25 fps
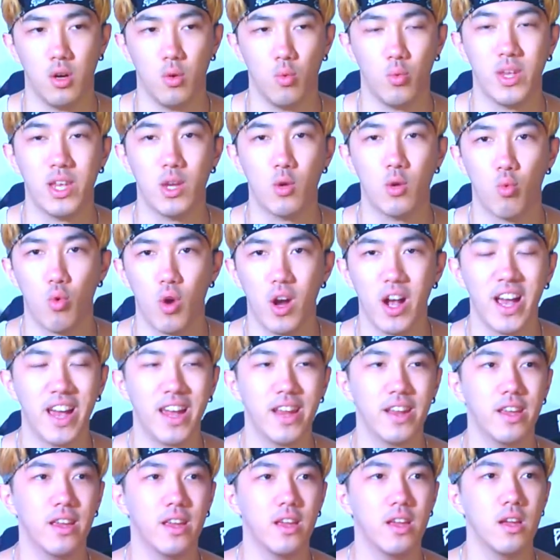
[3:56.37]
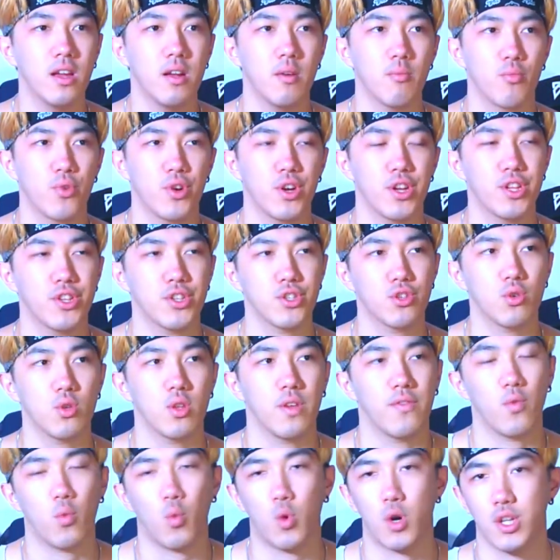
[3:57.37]
We Ride, pretty soon.
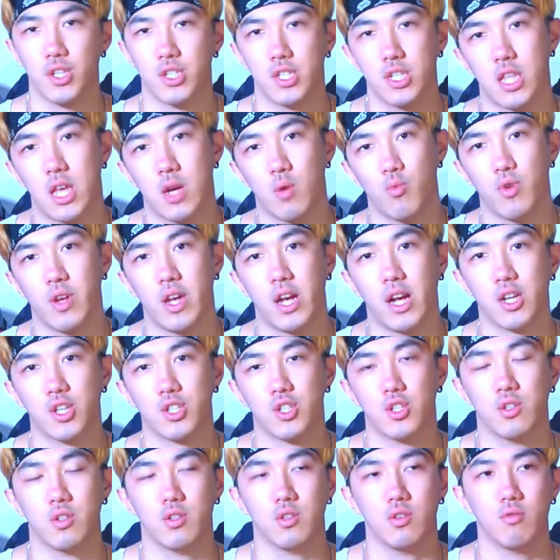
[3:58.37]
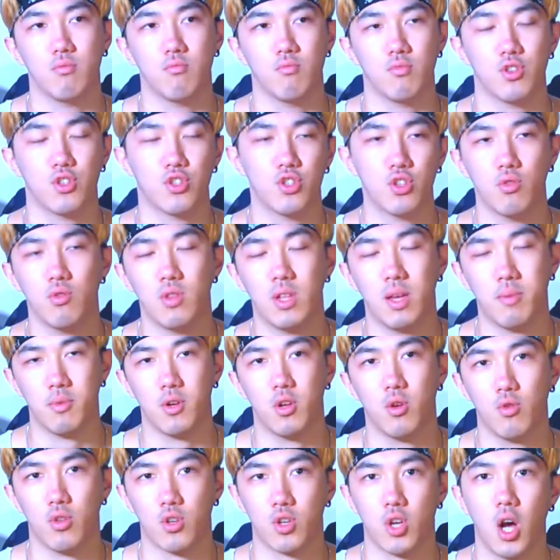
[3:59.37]
If you want to see that reaction soon, let me
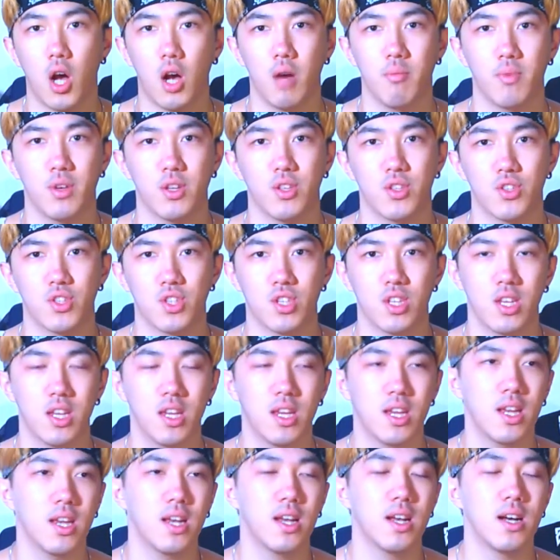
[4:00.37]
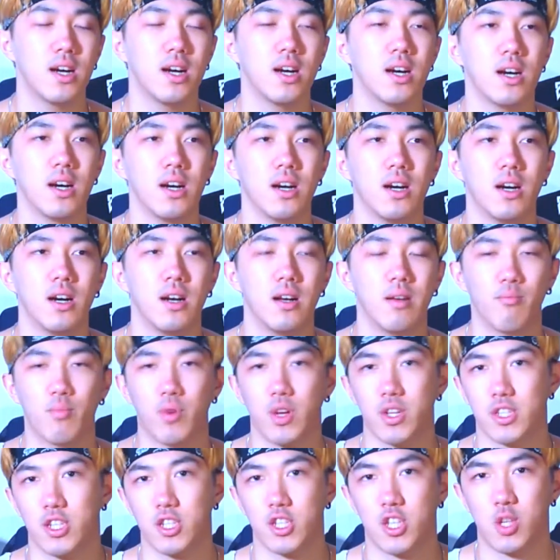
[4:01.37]
the comments. And
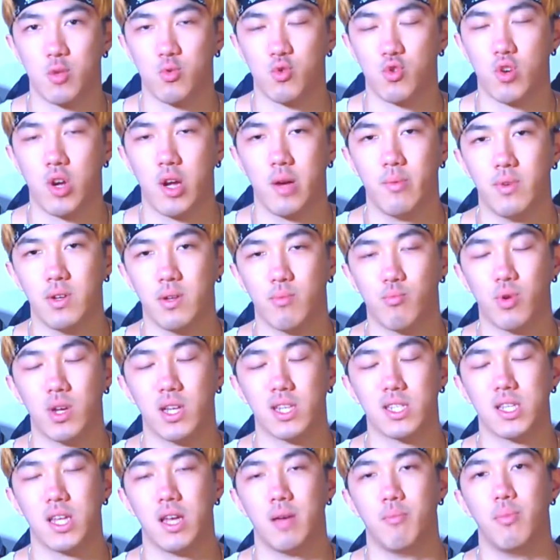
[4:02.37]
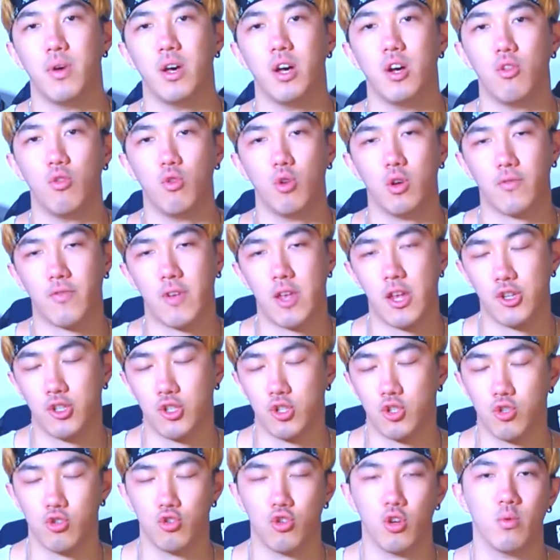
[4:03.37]
press the subscribe button and press that bell notification
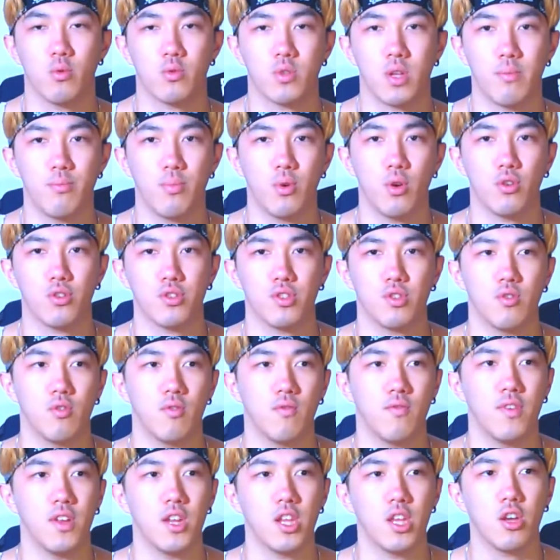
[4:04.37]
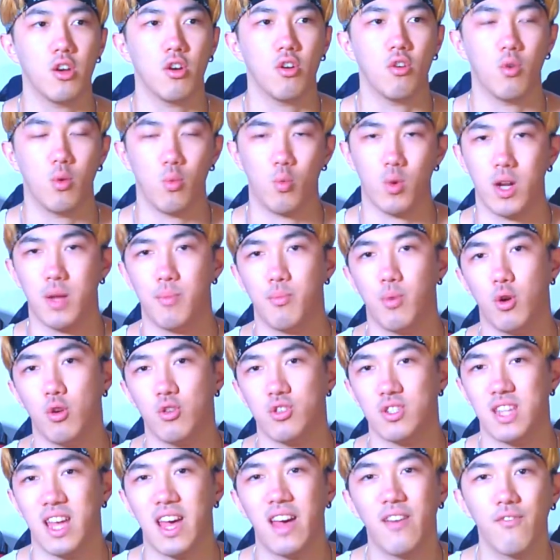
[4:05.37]
so you don't miss I post a new video and when I
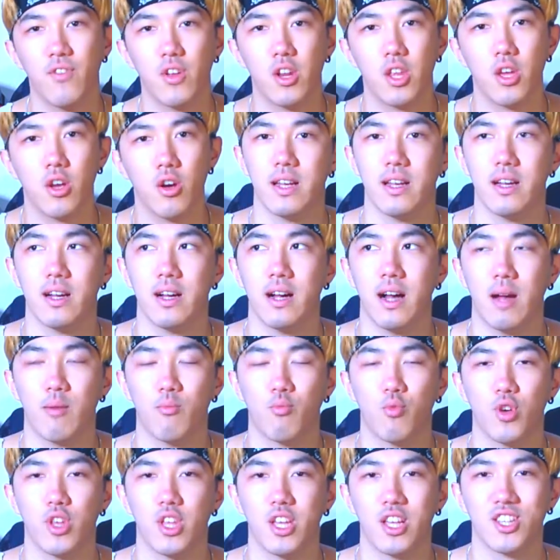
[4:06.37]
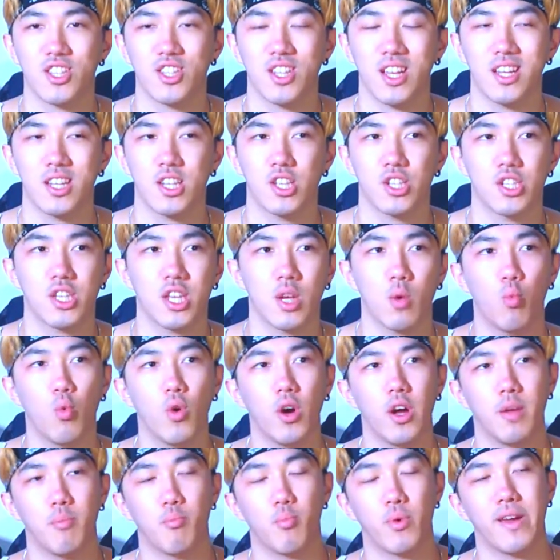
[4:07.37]
post that video. I'm really excited to see
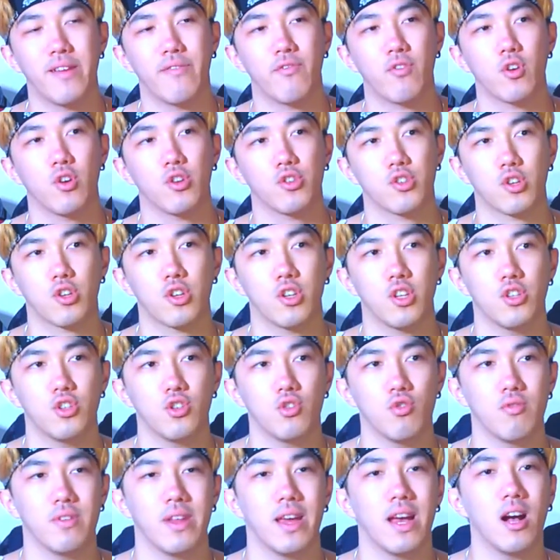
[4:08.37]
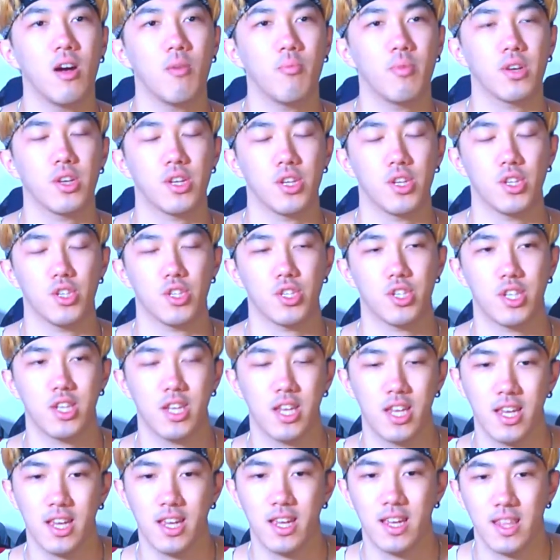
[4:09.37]
what Brave Girls are going to do now, because
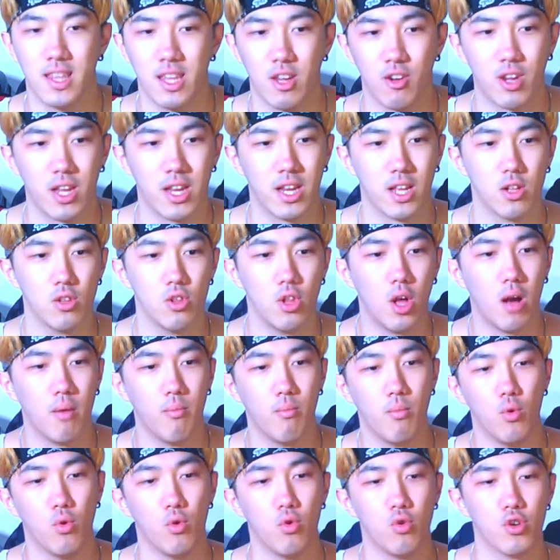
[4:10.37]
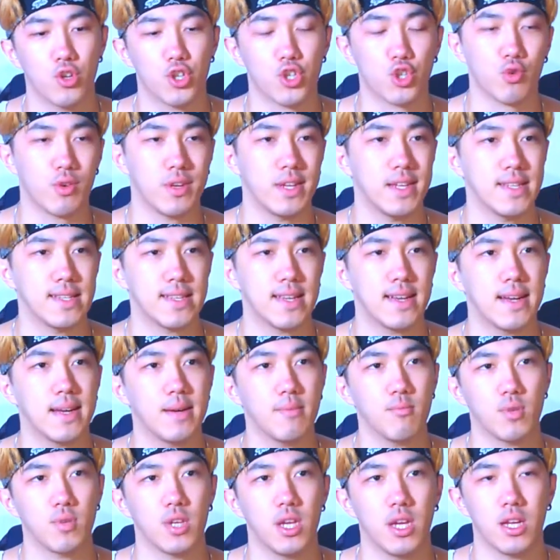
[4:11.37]
they're getting a lot more screen
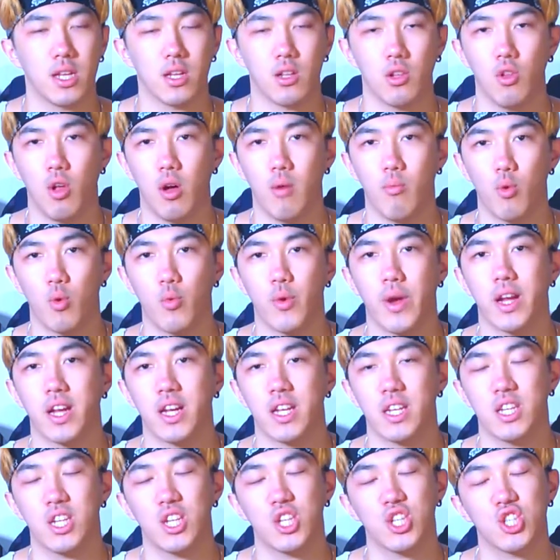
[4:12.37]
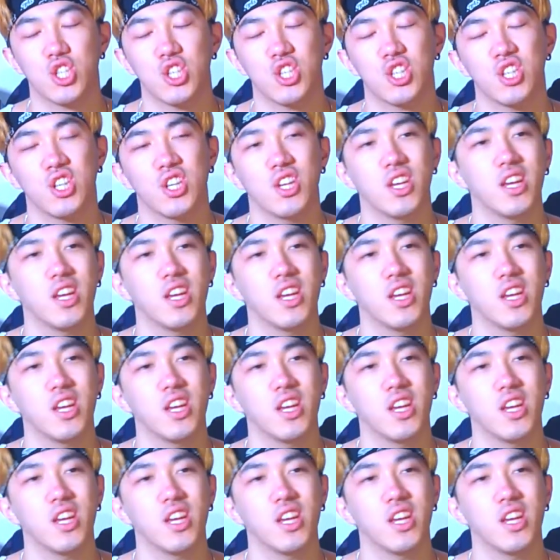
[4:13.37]
time, getting a lot more recognition.